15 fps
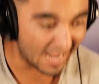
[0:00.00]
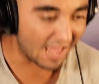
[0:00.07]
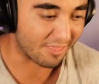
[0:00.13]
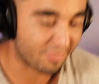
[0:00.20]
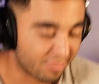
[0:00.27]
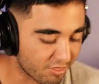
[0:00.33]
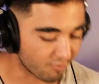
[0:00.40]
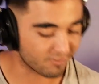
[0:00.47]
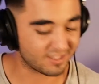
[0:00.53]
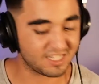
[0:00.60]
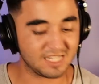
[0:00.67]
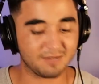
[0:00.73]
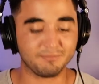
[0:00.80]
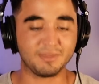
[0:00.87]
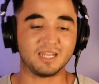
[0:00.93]
I got
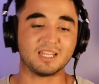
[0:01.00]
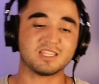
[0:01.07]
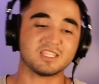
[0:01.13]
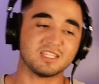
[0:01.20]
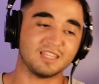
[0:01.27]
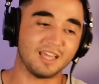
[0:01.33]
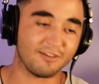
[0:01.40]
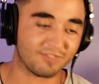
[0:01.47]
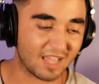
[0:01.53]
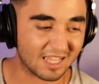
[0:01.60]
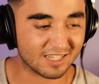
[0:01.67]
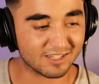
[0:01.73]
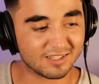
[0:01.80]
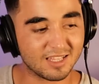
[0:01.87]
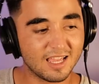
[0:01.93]
13 minutes left.
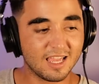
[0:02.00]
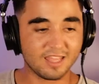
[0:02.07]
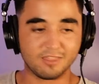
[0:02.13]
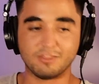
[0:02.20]
I don't.